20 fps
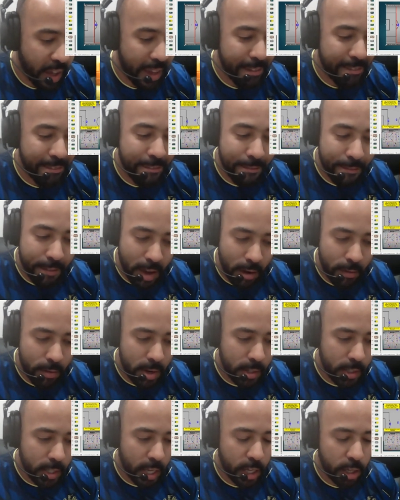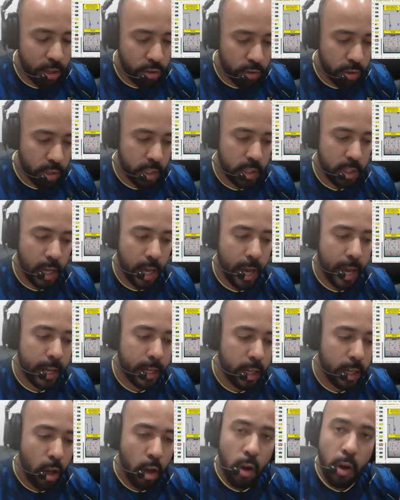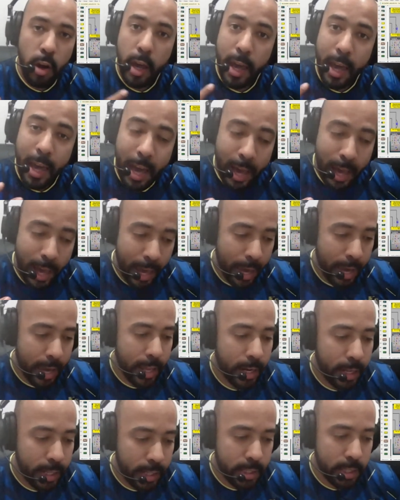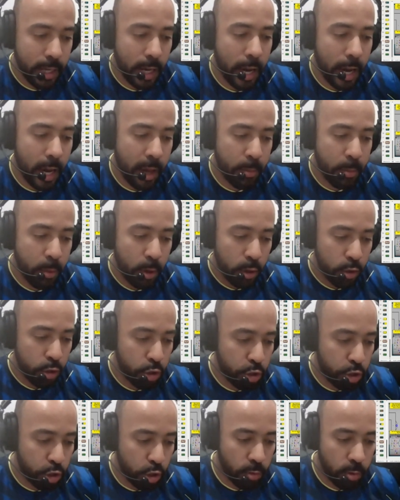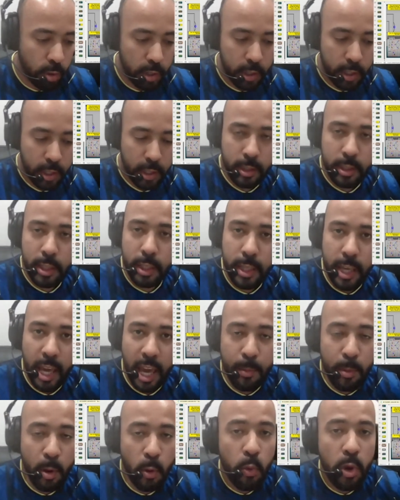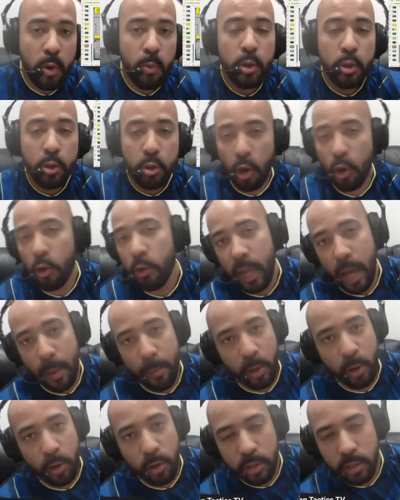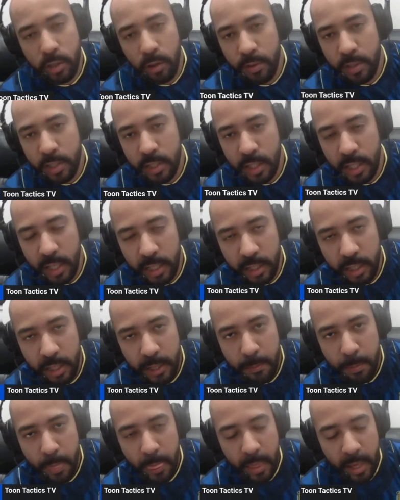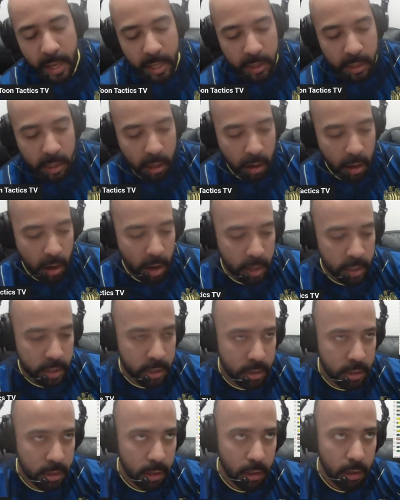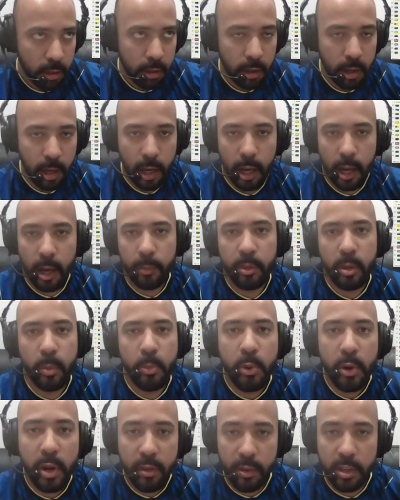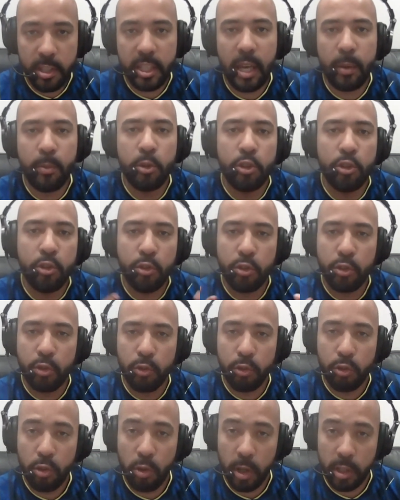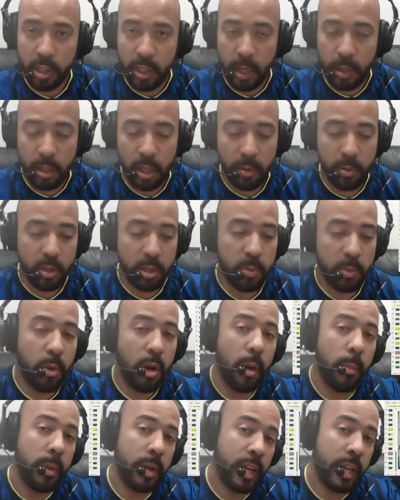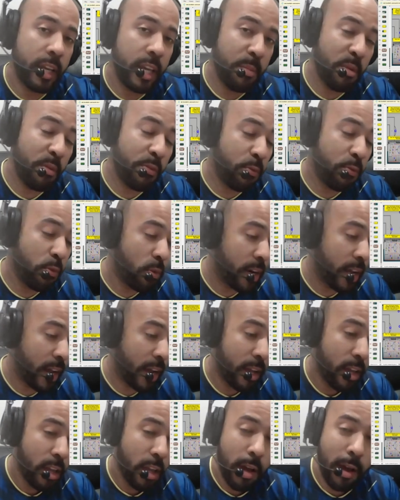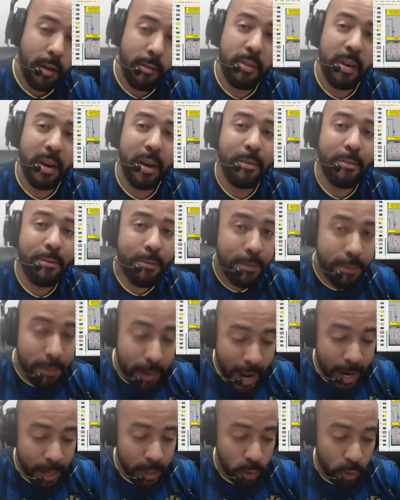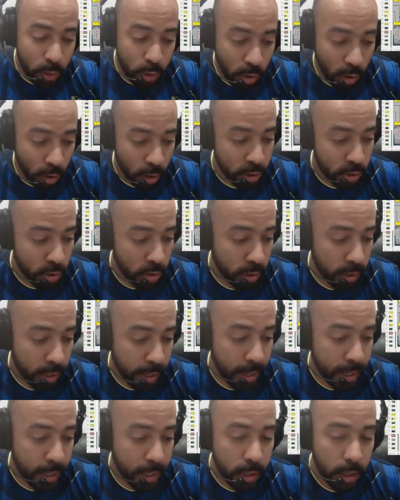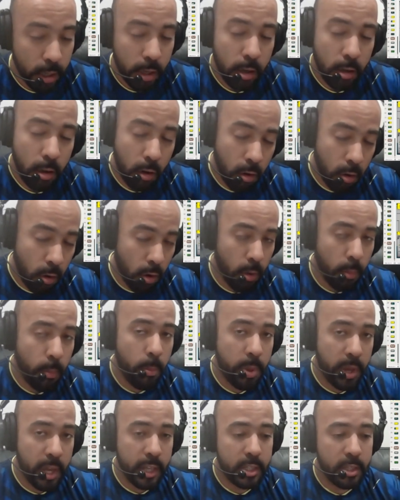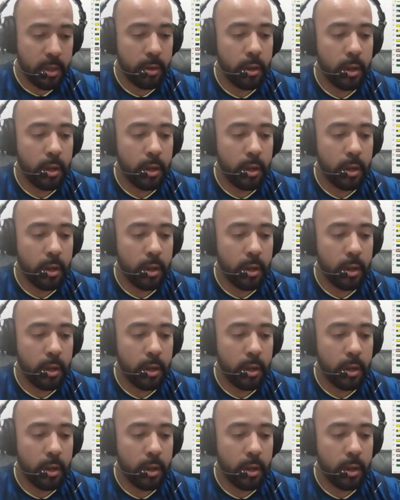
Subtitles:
a very dangerous side at any time during the game. And we would know that because obviously in the previous game we drew 2-2 at St. James's Park, but the game before that, a very flat Newcastle United got beaten